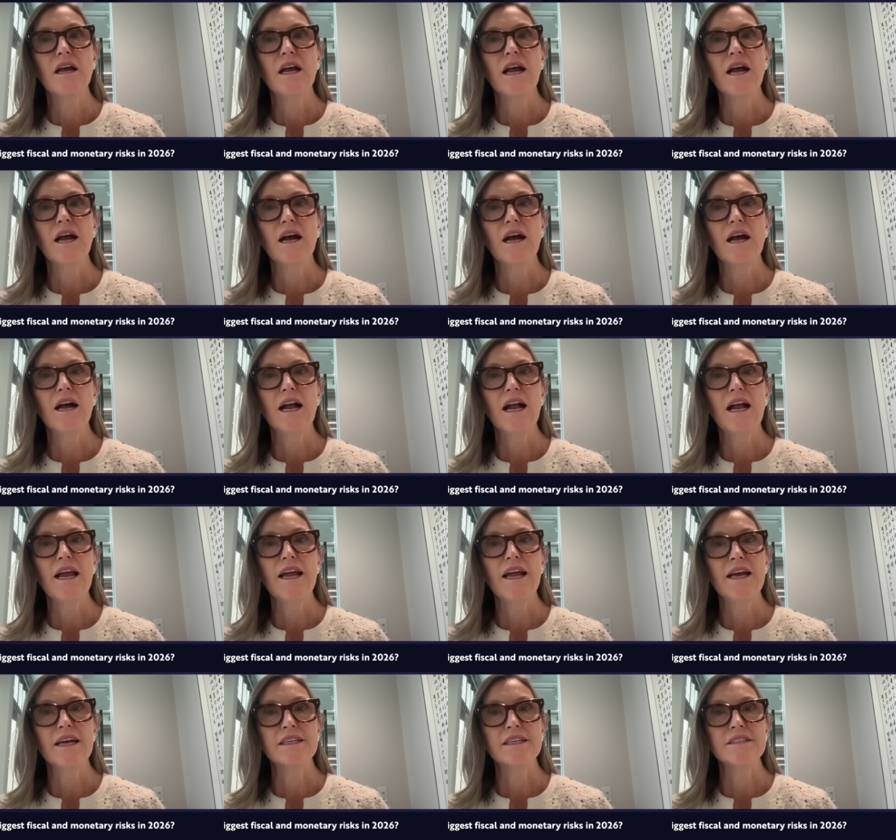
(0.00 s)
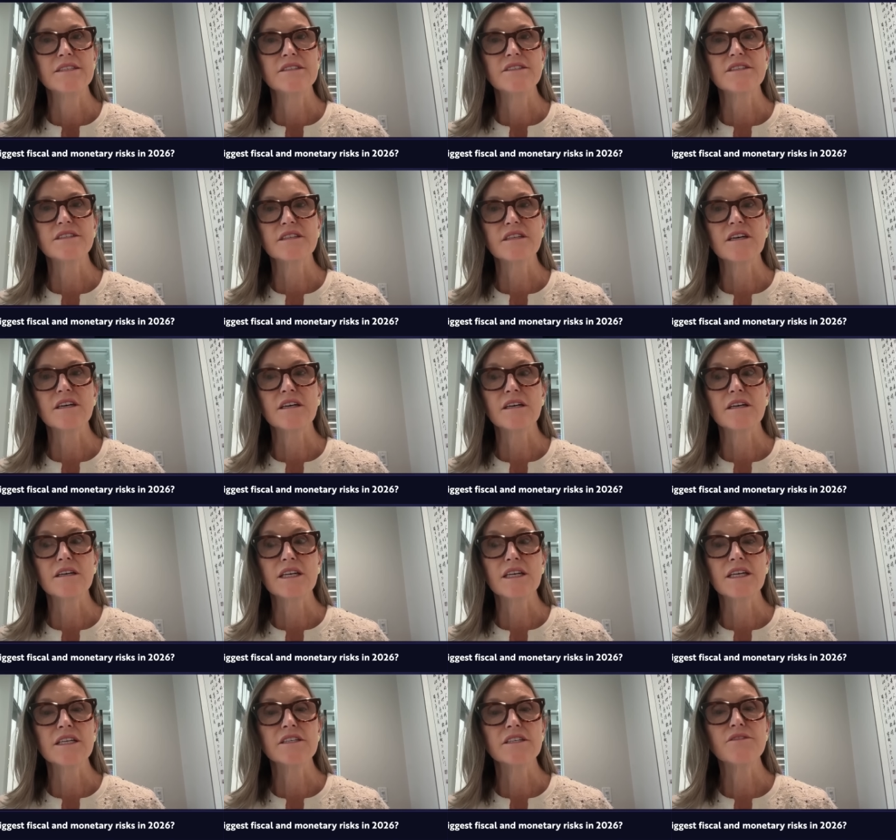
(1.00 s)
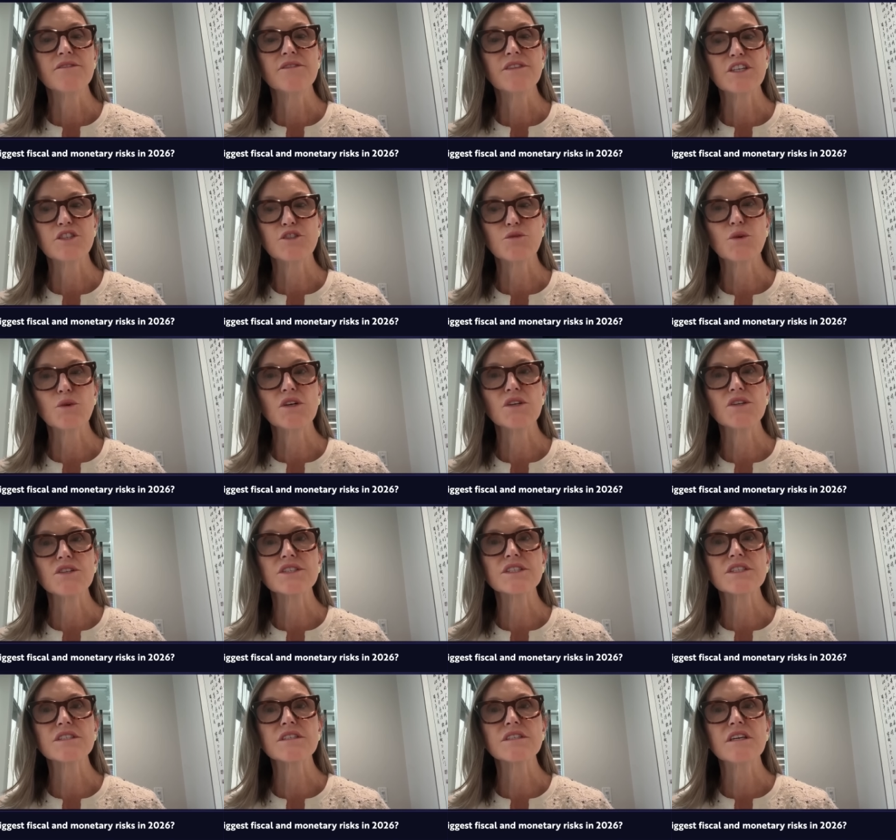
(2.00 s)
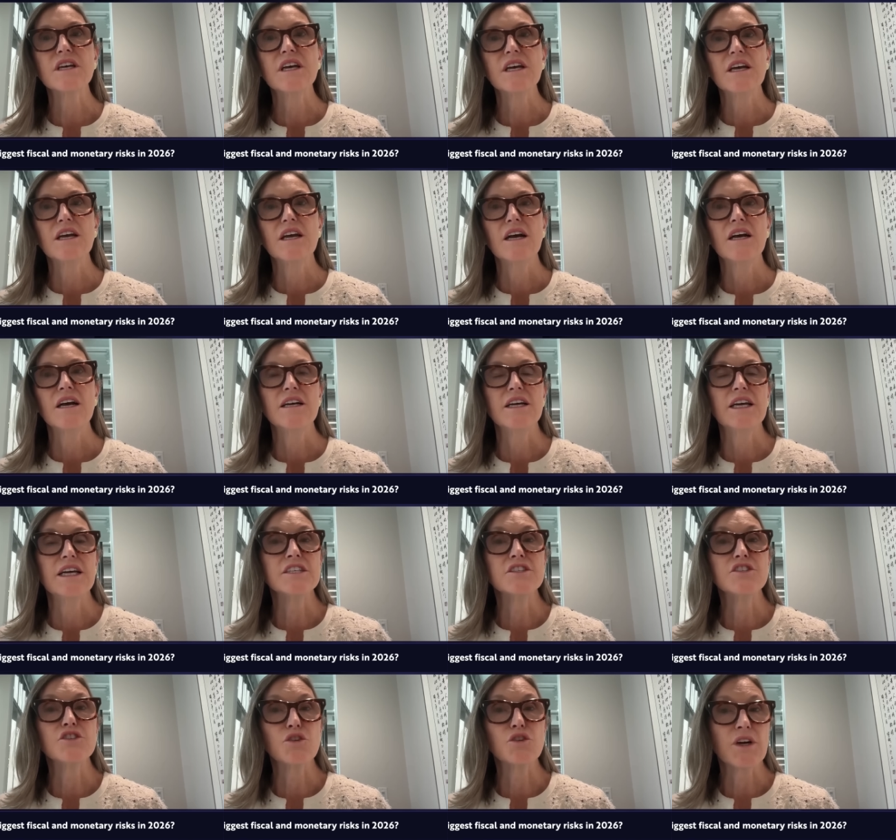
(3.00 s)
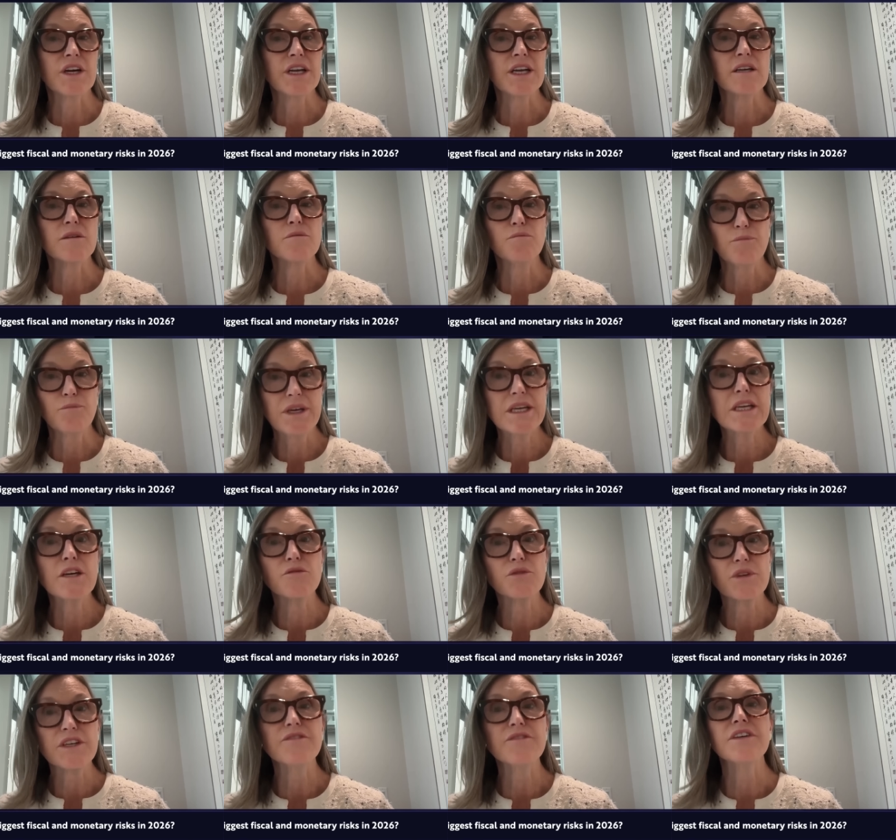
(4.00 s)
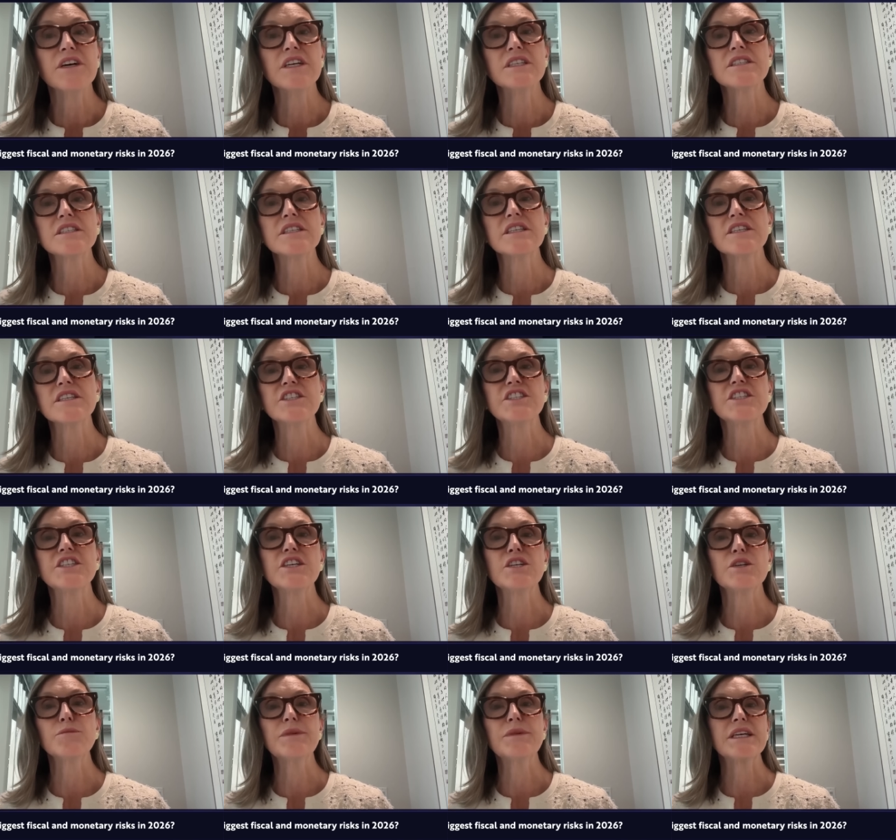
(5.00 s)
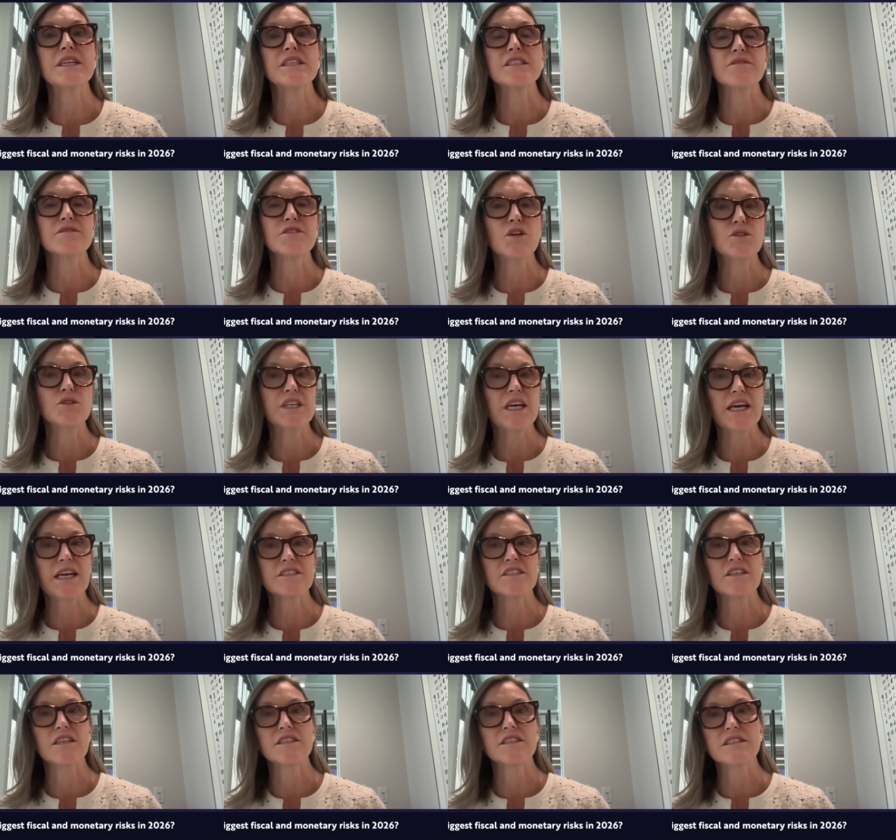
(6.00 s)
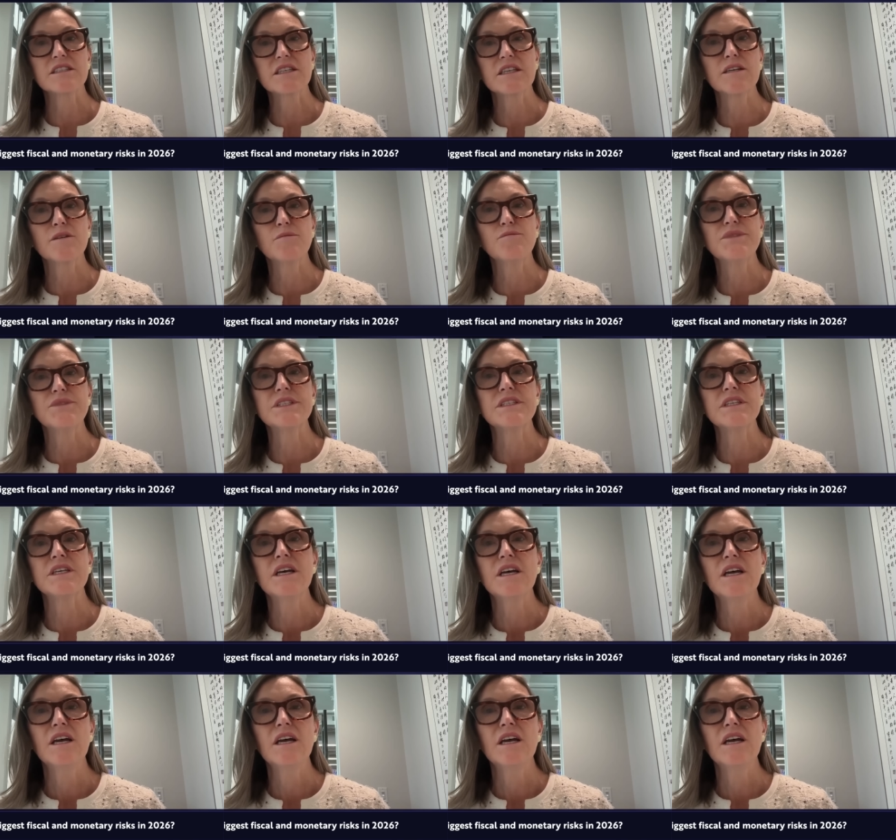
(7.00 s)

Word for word: and individuals enjoying big refunds this year because of no tax on tips,